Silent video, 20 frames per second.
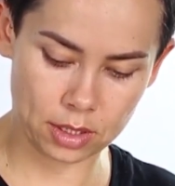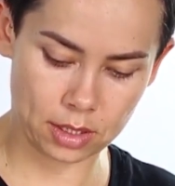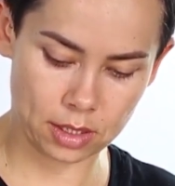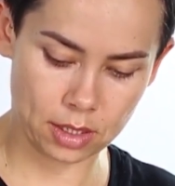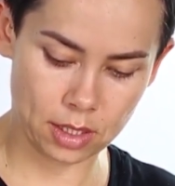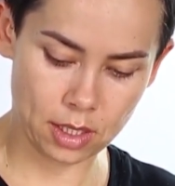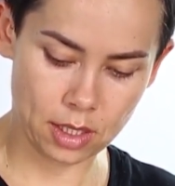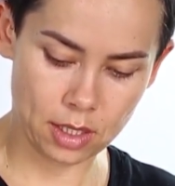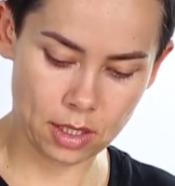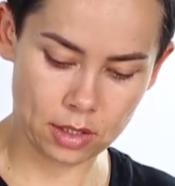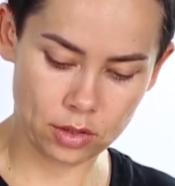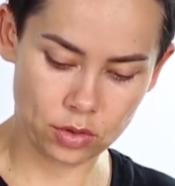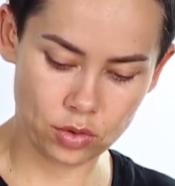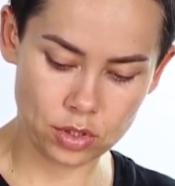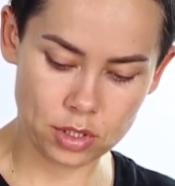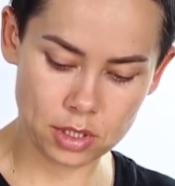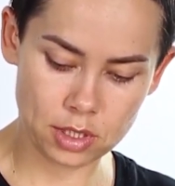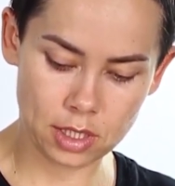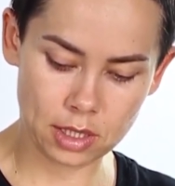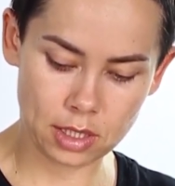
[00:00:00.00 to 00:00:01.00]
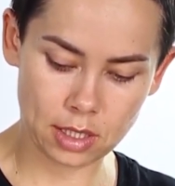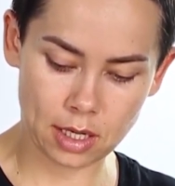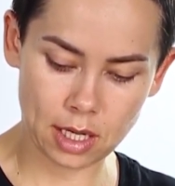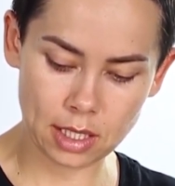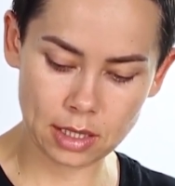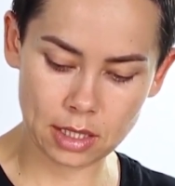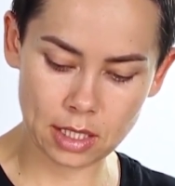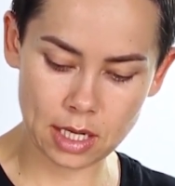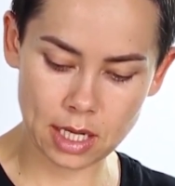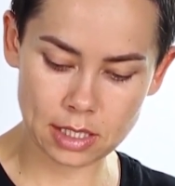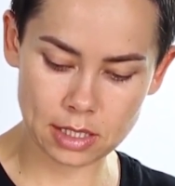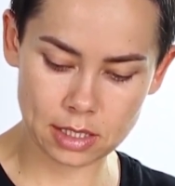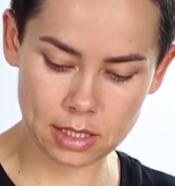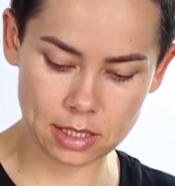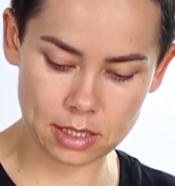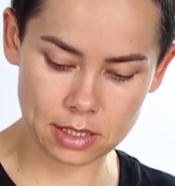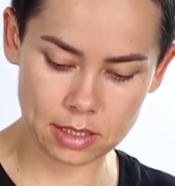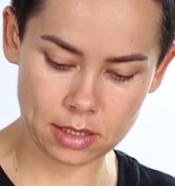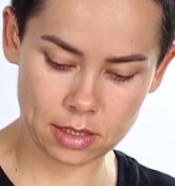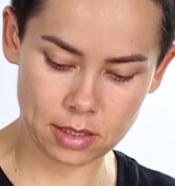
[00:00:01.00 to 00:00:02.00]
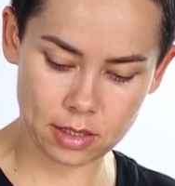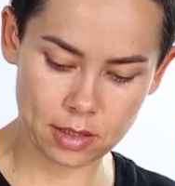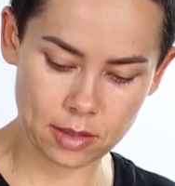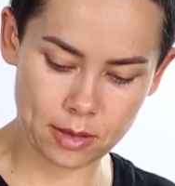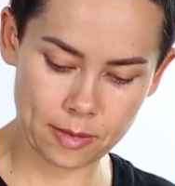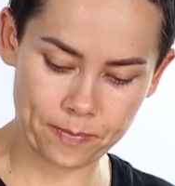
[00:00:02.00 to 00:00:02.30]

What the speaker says: brightly, meaning that pigment